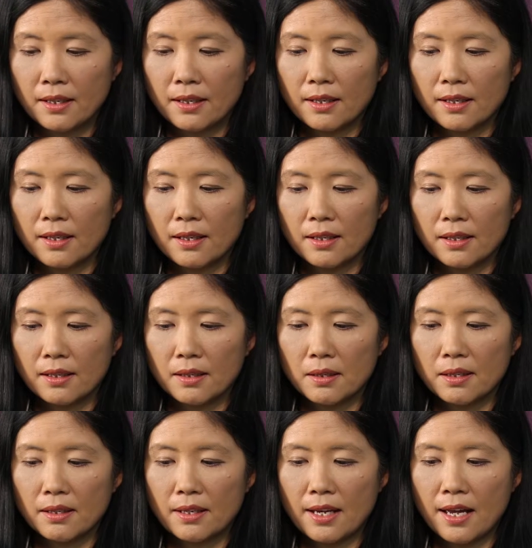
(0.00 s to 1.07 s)

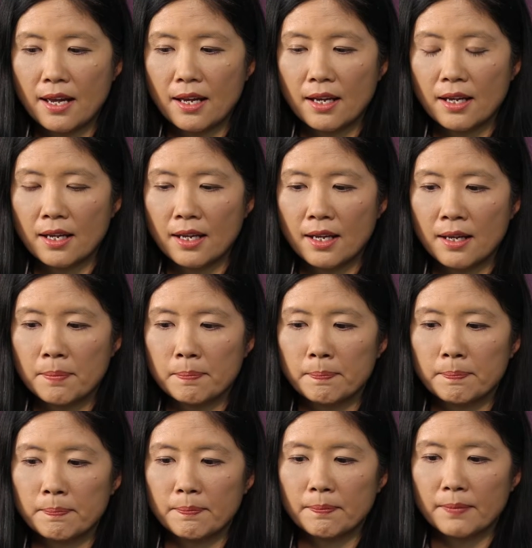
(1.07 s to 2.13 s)
Uh,
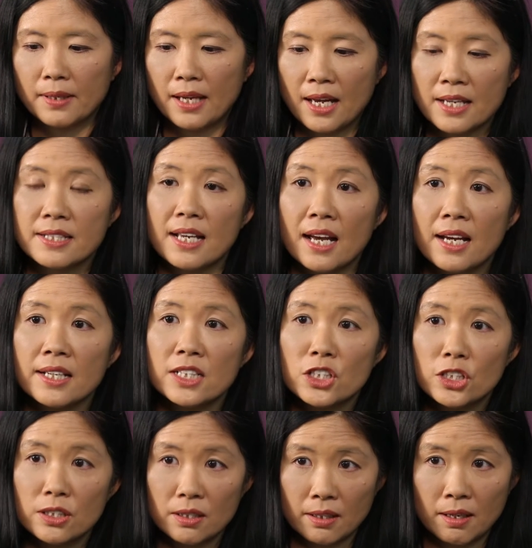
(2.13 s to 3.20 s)
um, as I
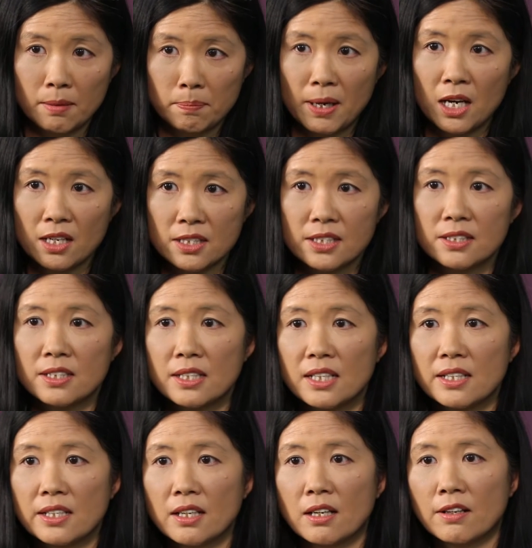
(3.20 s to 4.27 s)
passed
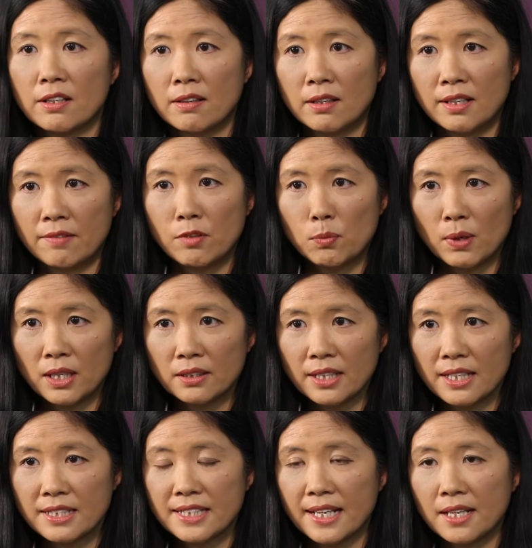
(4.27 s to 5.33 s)
the uh, level one
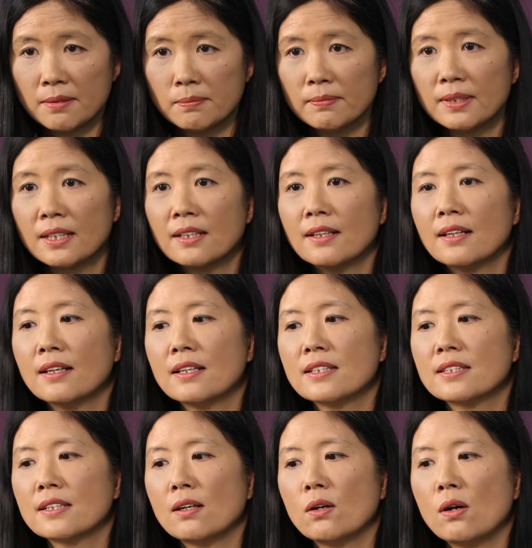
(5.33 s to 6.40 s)
exam,
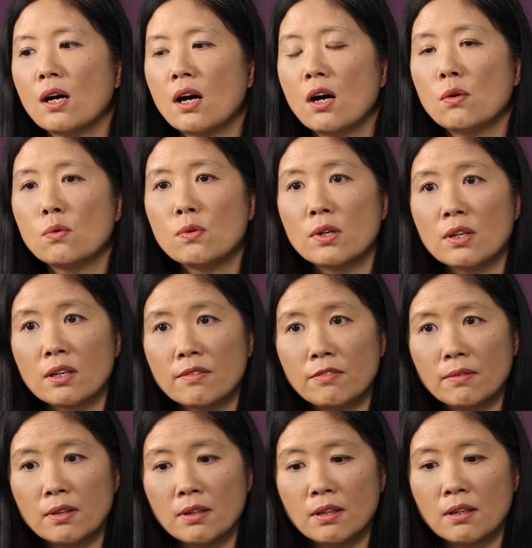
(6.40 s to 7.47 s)
so our
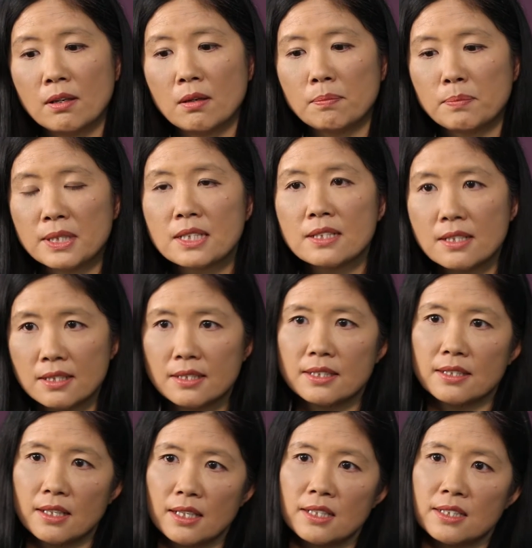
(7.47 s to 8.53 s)
uh,
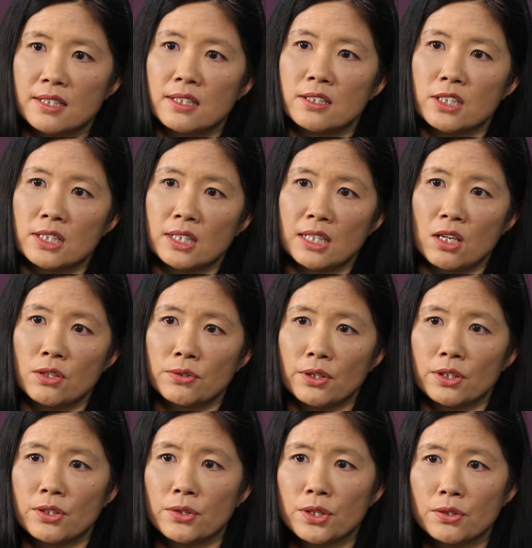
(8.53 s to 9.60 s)
business is just go
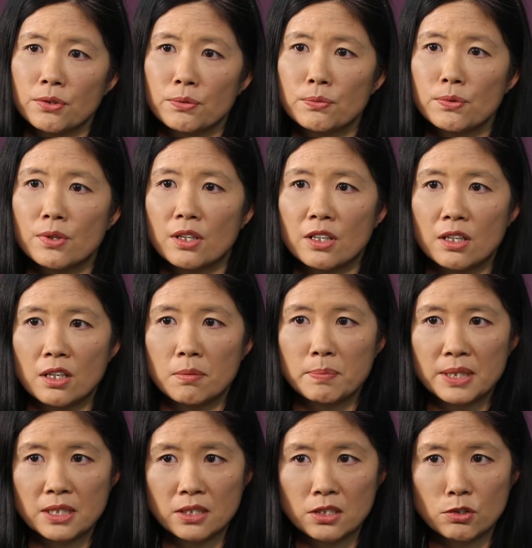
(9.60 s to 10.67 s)
going through our
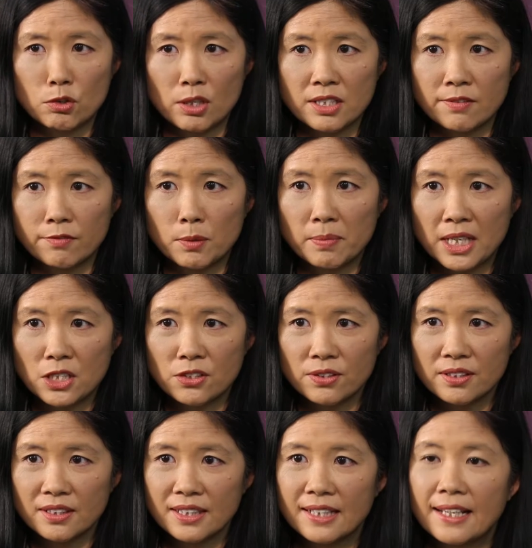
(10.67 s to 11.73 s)
business transformation.